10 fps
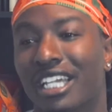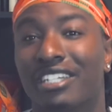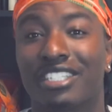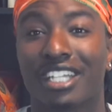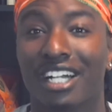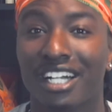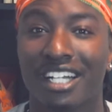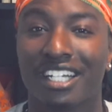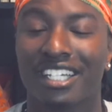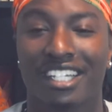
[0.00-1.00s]
name?
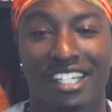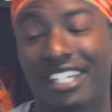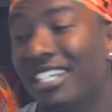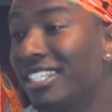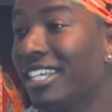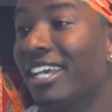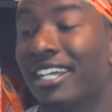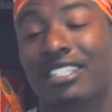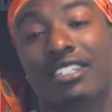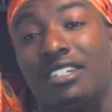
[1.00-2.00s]
Sean. His
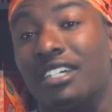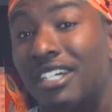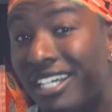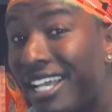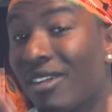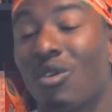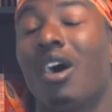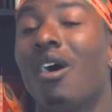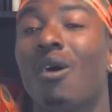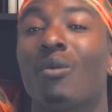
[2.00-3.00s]
ass
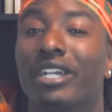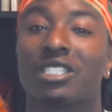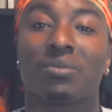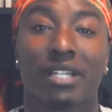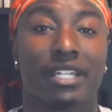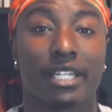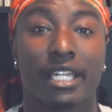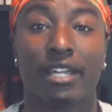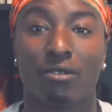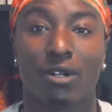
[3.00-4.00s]
always played a
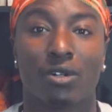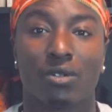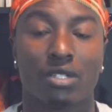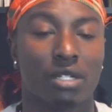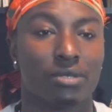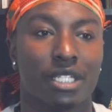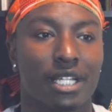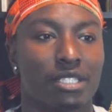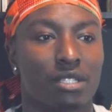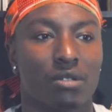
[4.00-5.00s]
gay role. You know what I'm
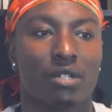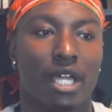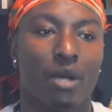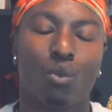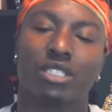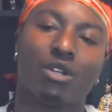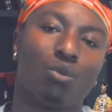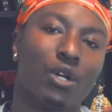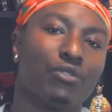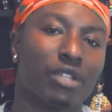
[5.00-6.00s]
saying? So, was it
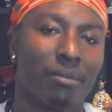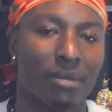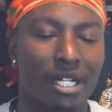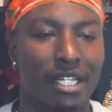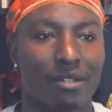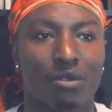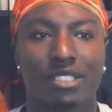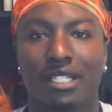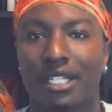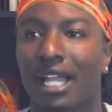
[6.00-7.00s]
worth the money?
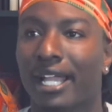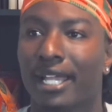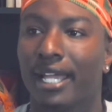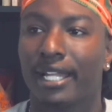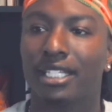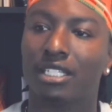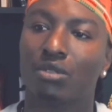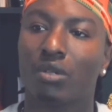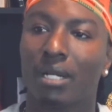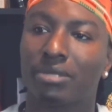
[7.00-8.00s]
Was it like, this
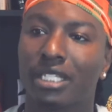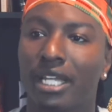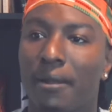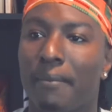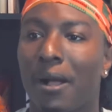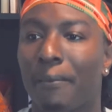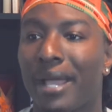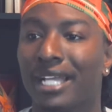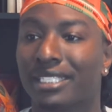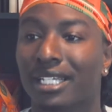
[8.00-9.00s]
is what I'm saying about
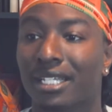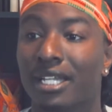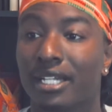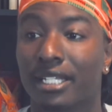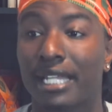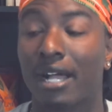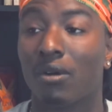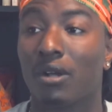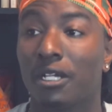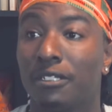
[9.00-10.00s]
masculinity.
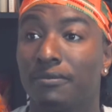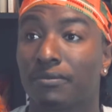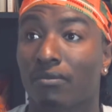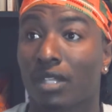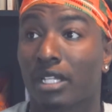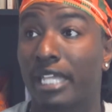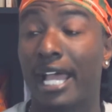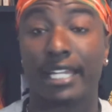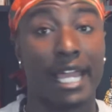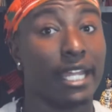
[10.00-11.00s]
Now,
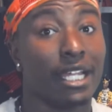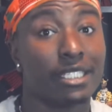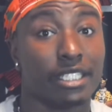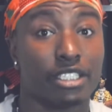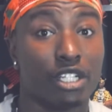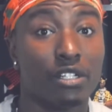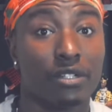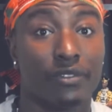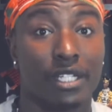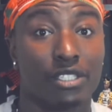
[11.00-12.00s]
that is
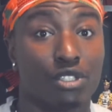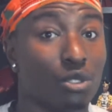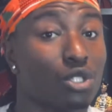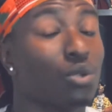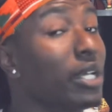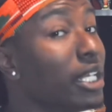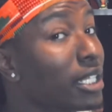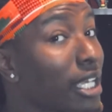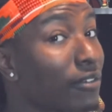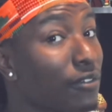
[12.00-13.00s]
assertiveness. You'll do
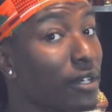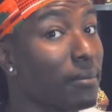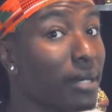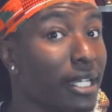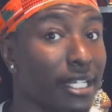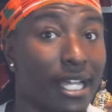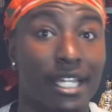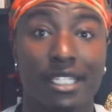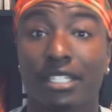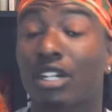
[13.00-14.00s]
anything for the money. That
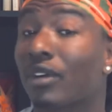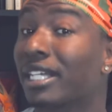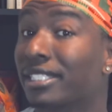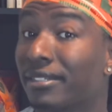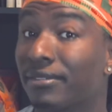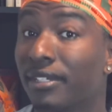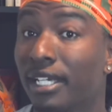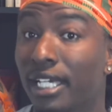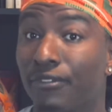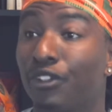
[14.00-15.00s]
is aggressive.
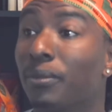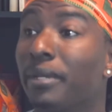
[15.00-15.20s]
If you're